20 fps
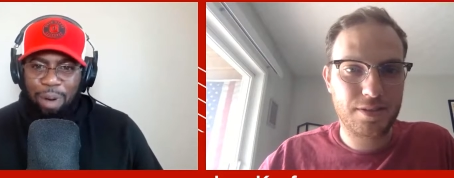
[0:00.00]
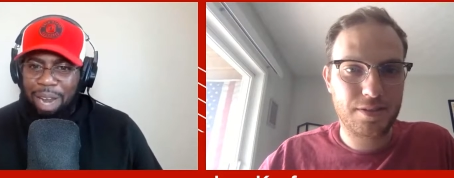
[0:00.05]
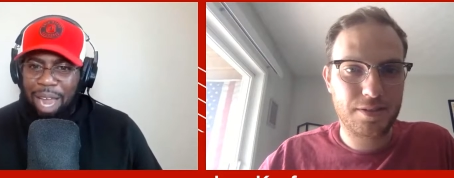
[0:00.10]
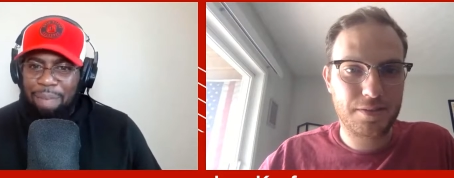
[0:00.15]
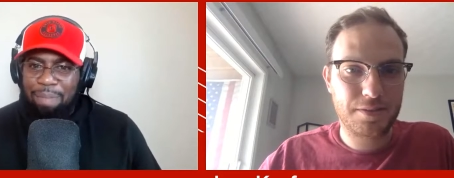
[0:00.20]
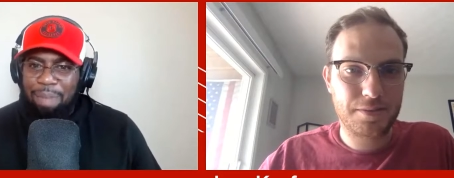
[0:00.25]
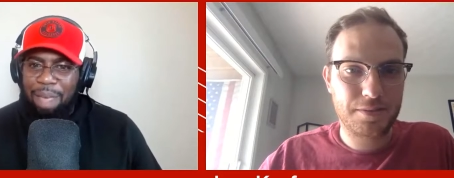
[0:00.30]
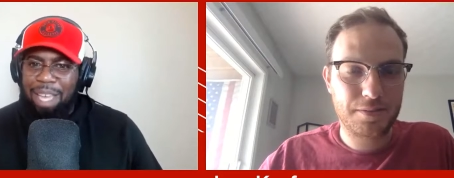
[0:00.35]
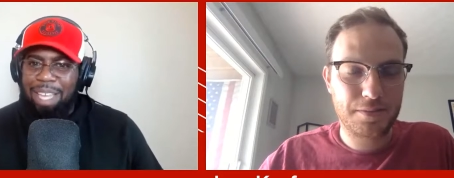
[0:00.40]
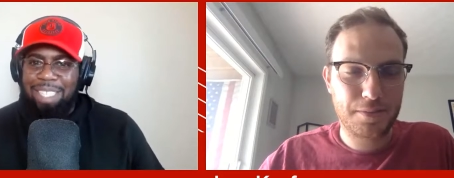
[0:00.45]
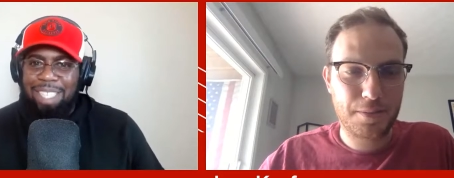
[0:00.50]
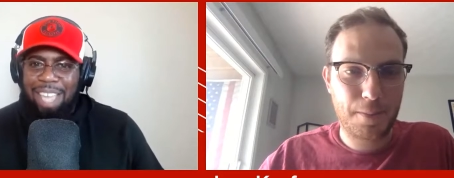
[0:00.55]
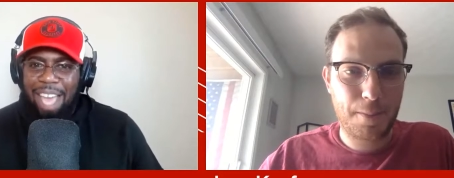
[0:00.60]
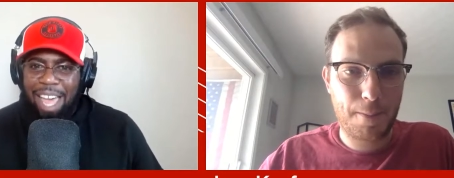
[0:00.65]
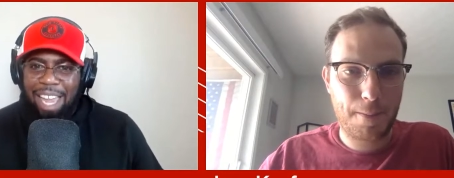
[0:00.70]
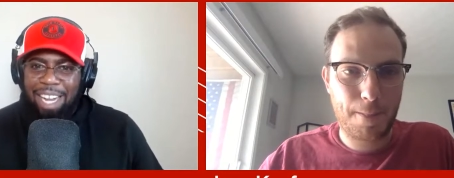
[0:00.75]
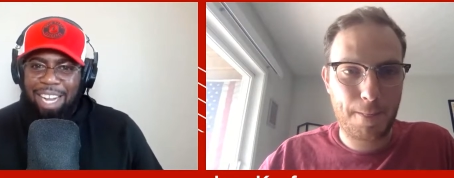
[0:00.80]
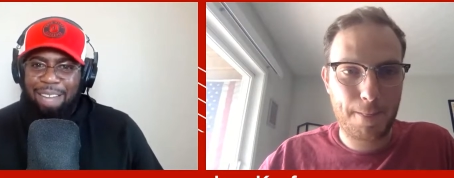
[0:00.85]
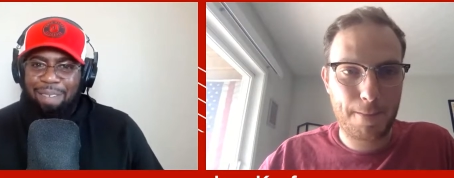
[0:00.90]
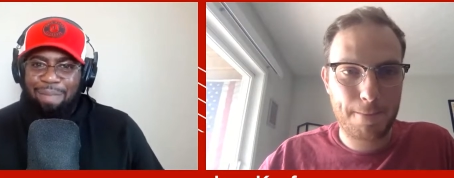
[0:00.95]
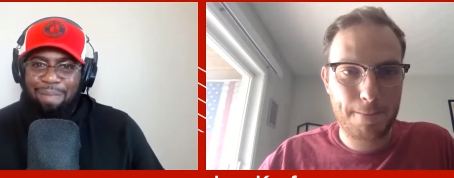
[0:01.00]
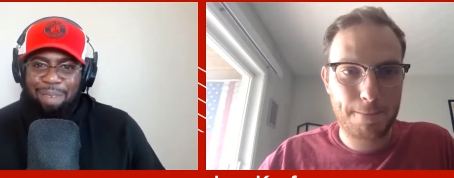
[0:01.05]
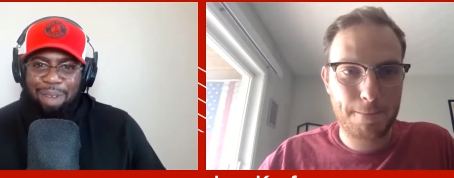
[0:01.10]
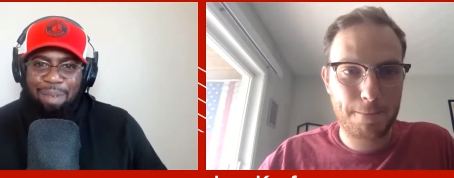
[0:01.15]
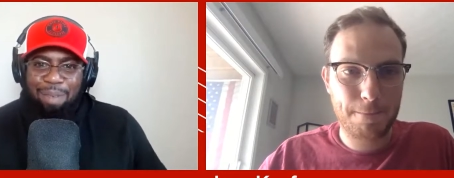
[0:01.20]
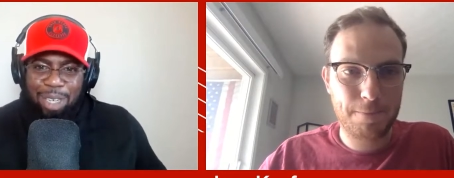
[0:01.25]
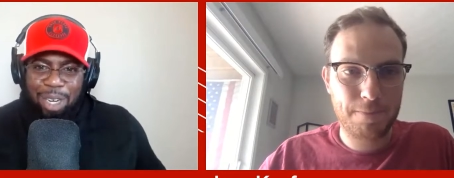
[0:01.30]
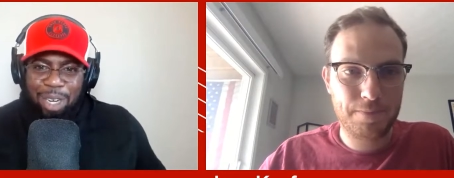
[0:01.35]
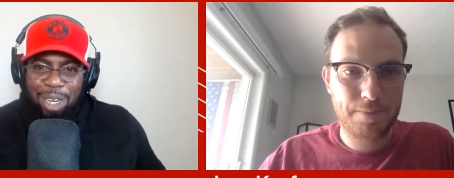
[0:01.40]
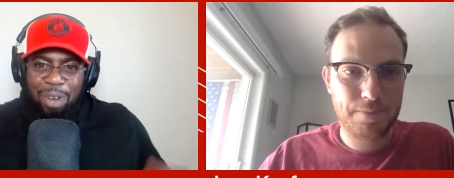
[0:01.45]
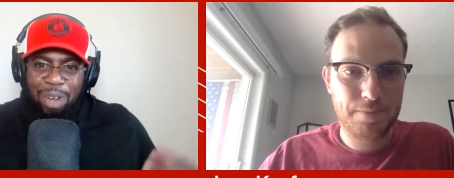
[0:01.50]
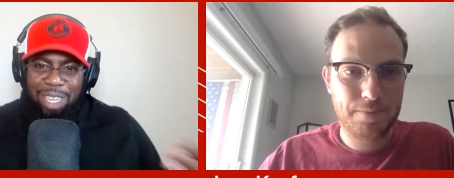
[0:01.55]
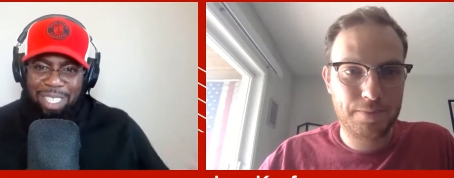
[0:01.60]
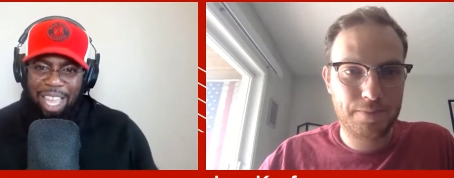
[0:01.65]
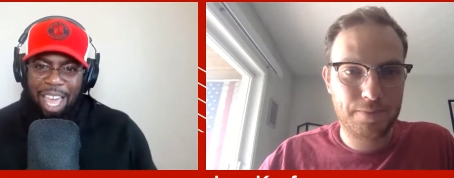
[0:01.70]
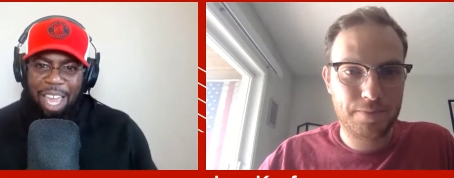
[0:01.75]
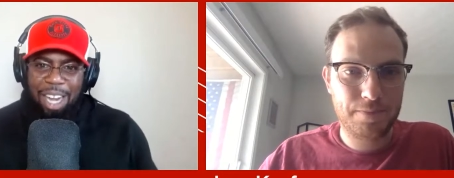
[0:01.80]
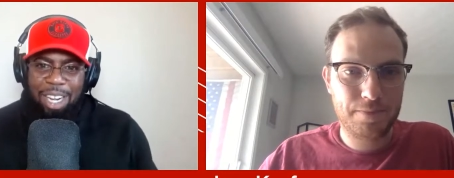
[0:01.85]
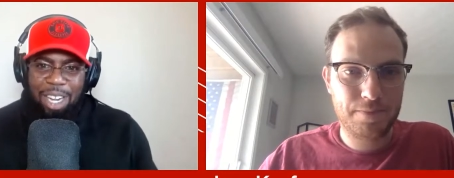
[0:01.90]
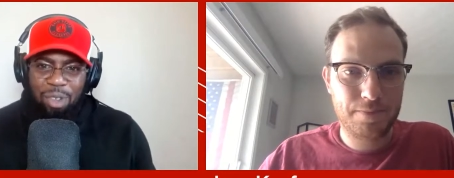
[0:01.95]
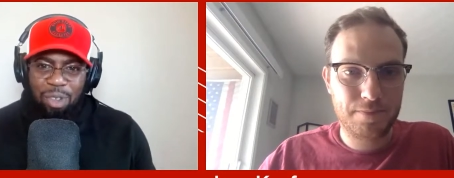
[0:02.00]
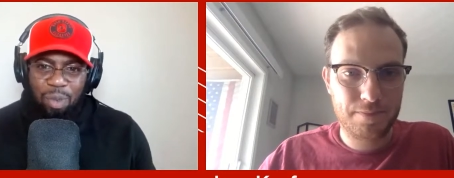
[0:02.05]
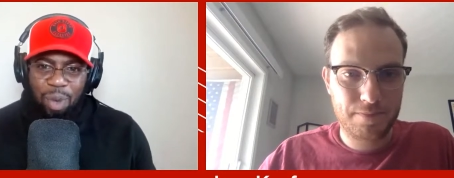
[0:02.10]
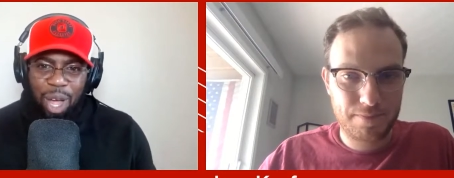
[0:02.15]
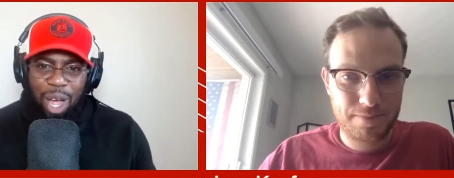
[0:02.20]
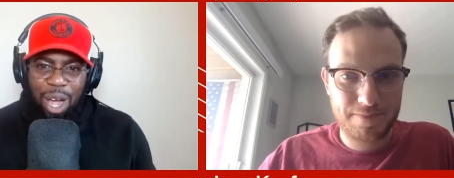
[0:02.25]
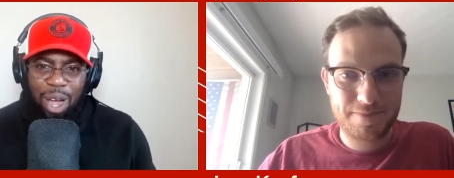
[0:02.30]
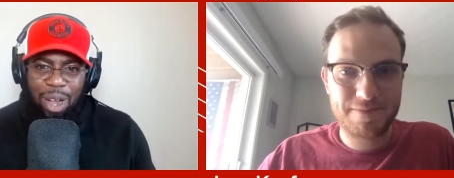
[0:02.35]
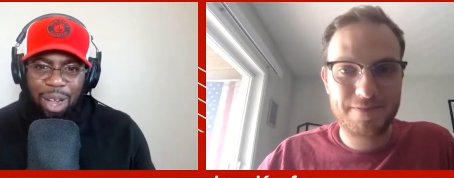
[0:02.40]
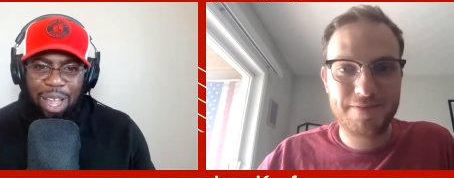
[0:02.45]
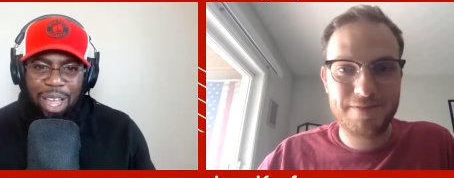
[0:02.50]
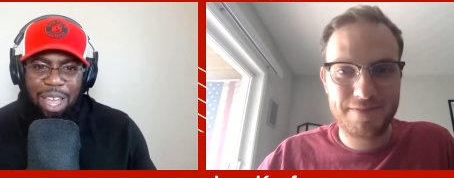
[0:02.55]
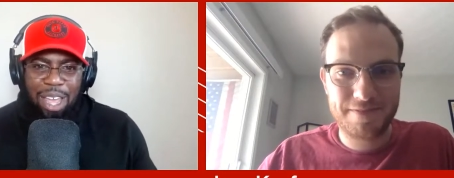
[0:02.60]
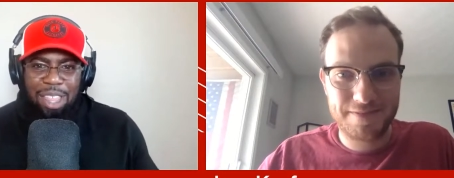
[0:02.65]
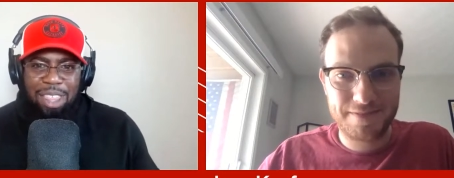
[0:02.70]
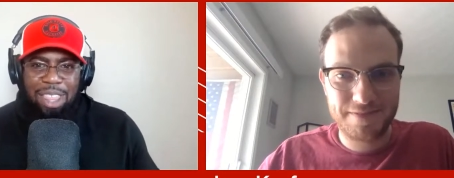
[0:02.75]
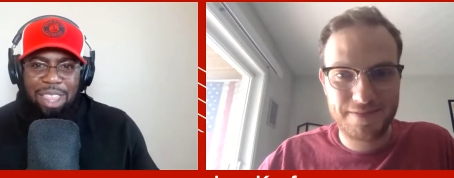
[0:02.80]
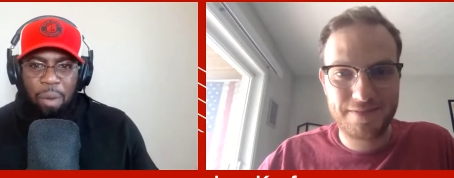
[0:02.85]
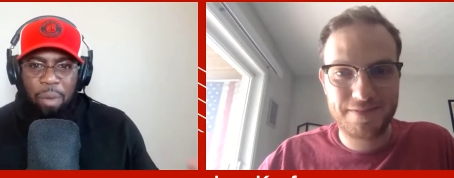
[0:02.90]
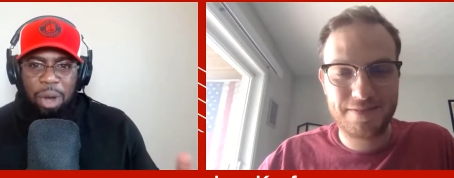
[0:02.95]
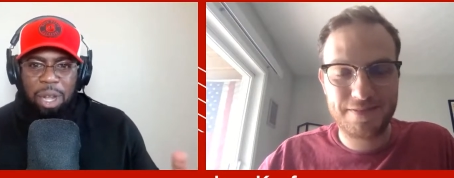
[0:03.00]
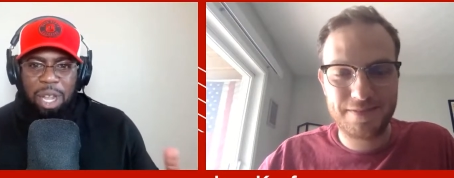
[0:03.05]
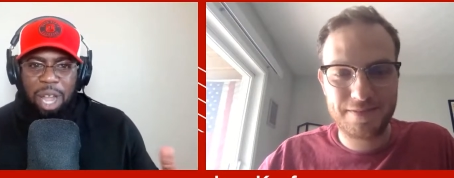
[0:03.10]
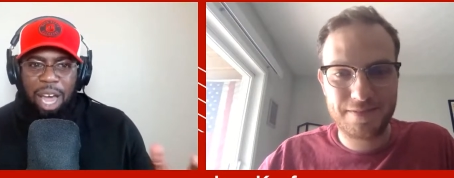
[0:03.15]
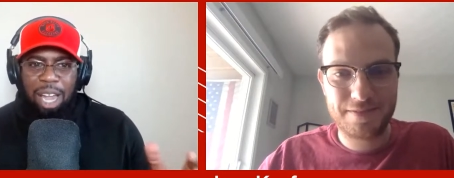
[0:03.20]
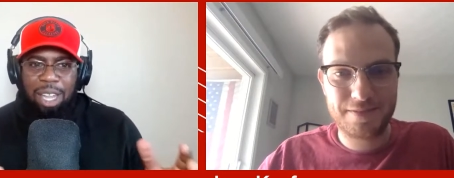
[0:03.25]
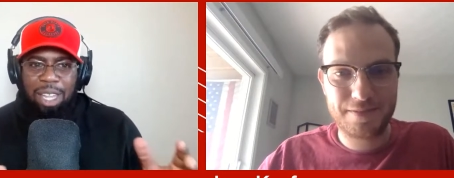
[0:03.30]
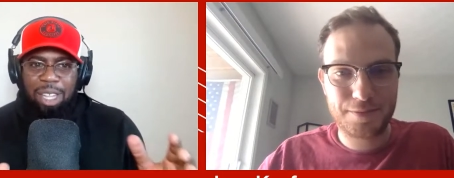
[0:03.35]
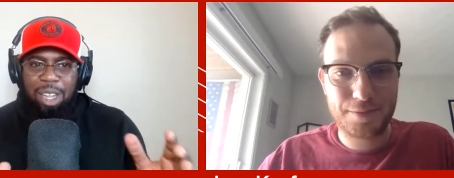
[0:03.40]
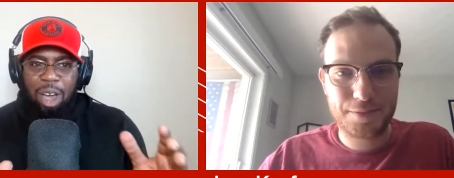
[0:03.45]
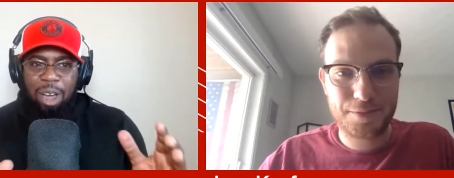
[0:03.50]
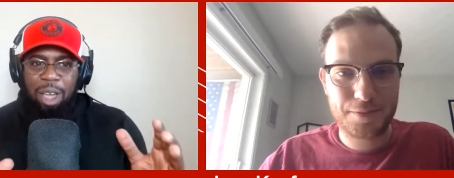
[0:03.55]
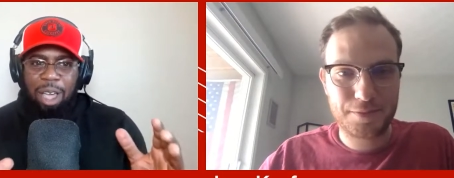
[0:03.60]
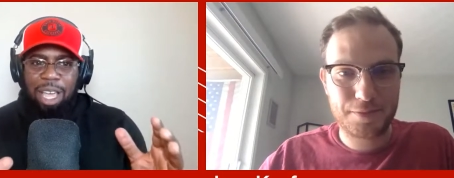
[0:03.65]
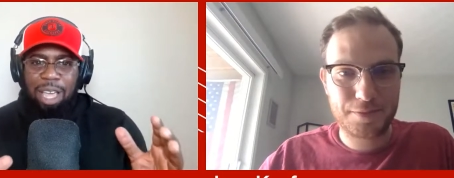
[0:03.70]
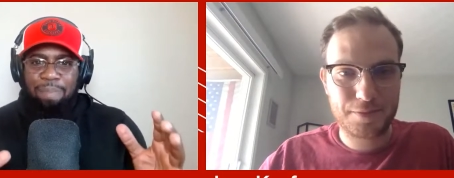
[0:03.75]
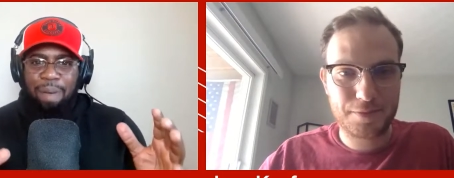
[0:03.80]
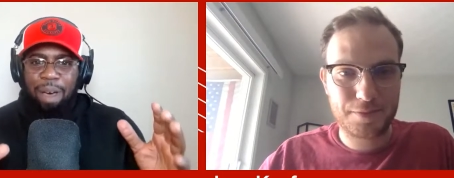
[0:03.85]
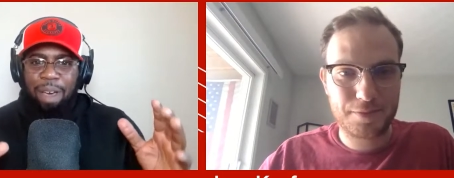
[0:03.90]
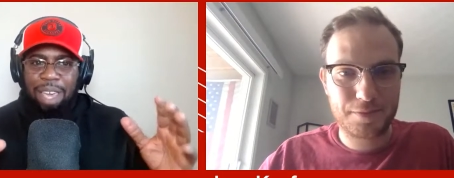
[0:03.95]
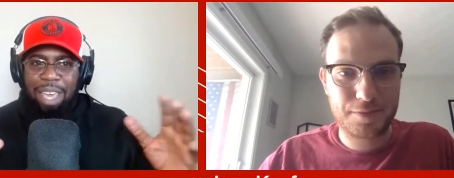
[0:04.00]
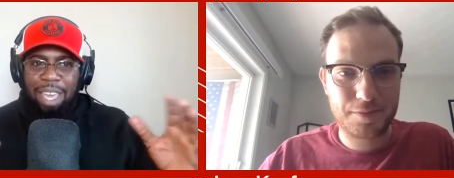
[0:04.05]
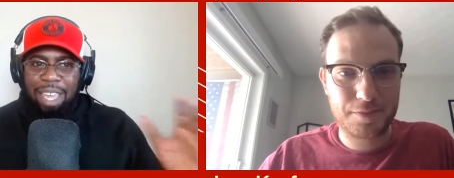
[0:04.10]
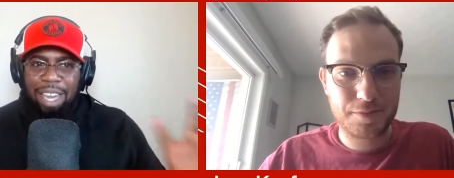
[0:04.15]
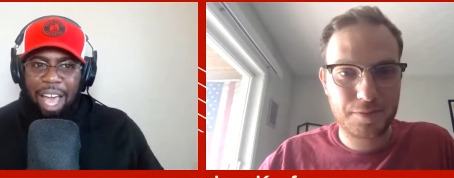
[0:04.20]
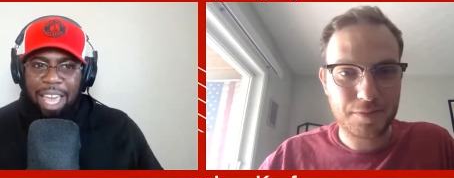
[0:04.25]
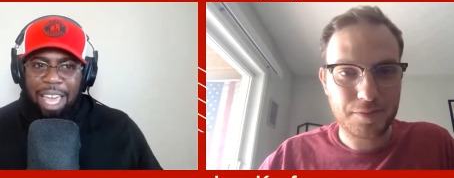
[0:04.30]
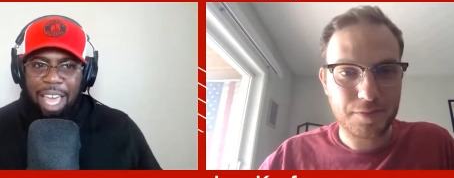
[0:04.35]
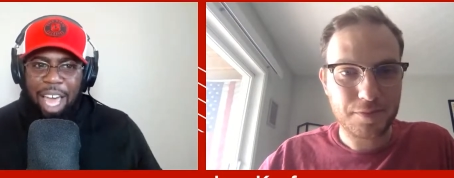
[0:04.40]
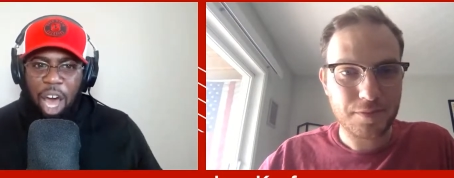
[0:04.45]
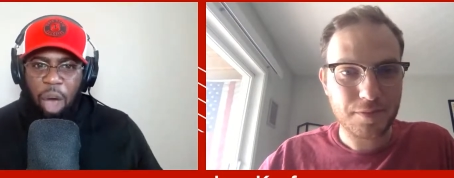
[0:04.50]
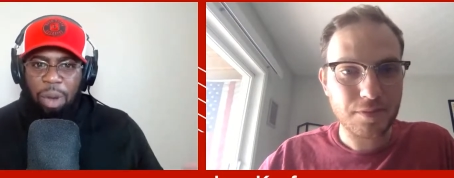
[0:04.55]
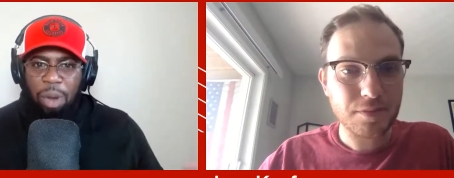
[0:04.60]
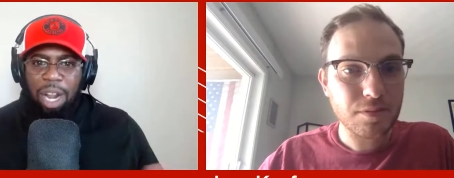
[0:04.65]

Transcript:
Speaker 1: and I'm excited. I'm, I'm sure you're excited as well that we're not talking about NIL.